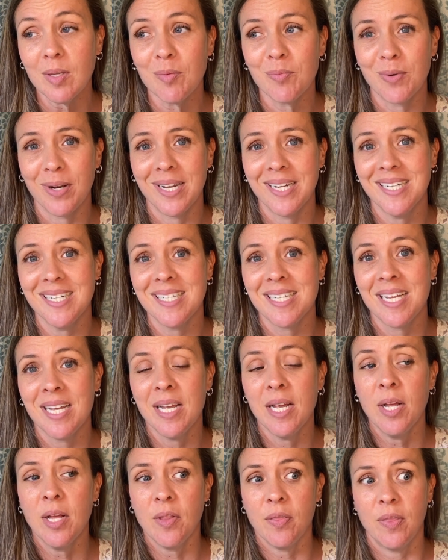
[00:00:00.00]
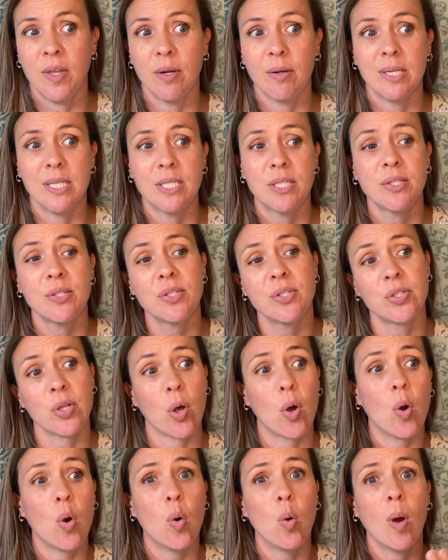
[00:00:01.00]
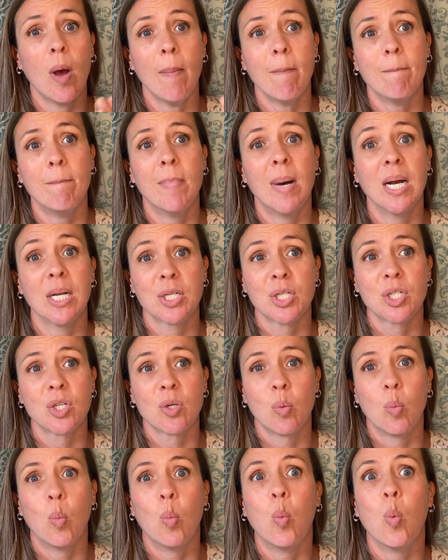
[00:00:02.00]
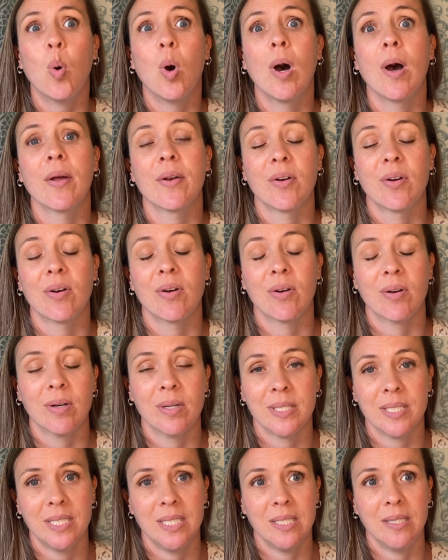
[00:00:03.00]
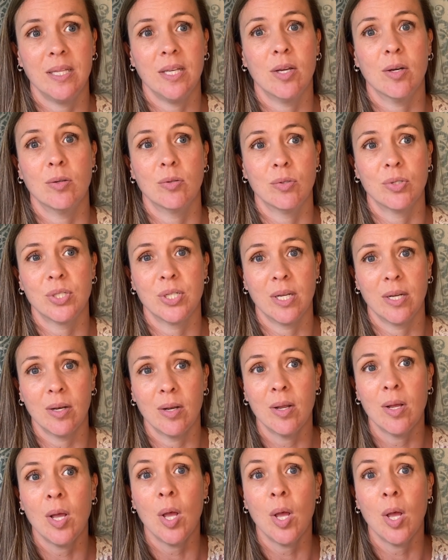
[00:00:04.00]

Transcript: right? There is so much water in the ocean.